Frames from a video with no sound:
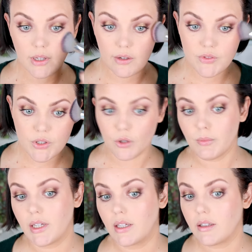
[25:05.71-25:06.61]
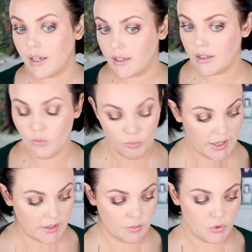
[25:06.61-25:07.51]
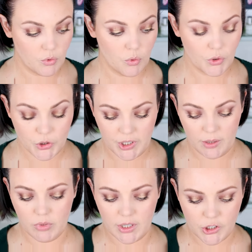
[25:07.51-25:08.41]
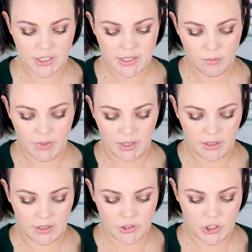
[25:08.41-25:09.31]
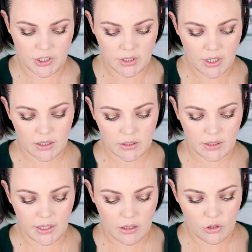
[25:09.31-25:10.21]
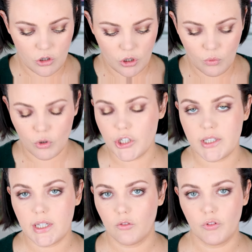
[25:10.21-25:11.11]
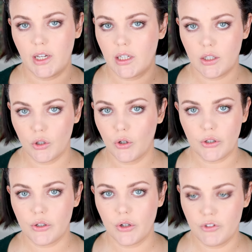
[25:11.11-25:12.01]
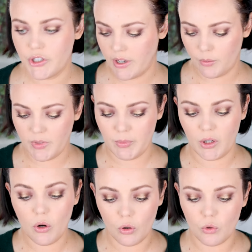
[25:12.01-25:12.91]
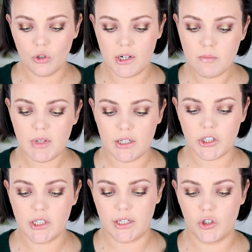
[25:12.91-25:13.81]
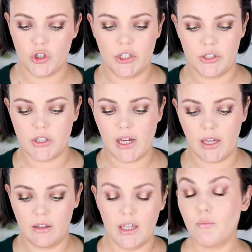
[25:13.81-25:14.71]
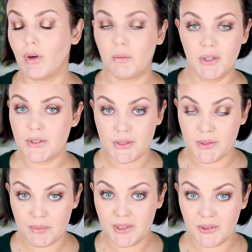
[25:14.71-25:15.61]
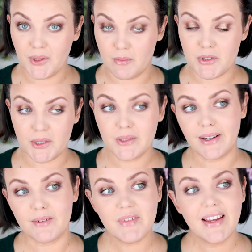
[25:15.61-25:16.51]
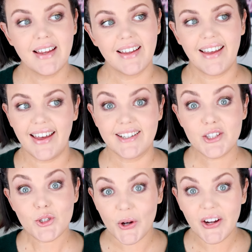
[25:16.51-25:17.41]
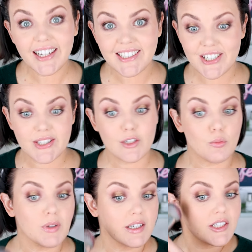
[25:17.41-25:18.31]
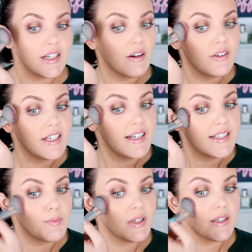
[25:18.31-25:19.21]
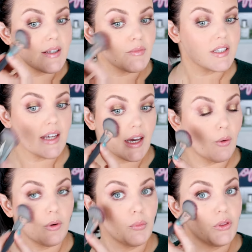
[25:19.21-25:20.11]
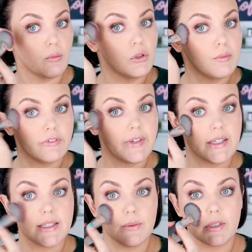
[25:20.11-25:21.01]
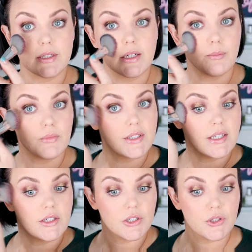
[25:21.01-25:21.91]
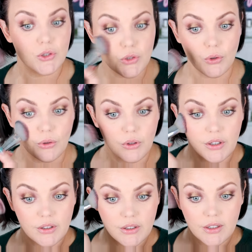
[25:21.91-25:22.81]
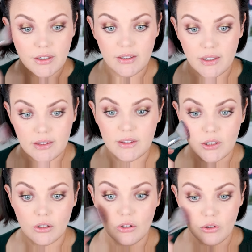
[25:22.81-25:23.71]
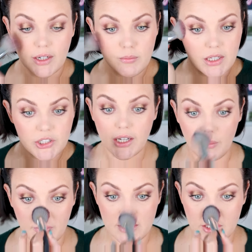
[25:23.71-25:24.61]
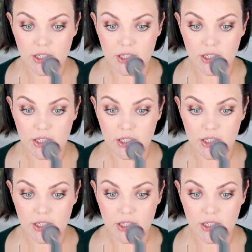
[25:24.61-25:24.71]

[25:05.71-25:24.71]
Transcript: I have so many like impeccable cream blushes in my collection that are like new or just that I've like got over time. Like my whole cream blush collection is like, in my personal opinion, creme de la creme. And it's so hard choosing a blush nowadays because I'm just like, I want to put them all on my face at one time because they're just so good. Like the cream blush game has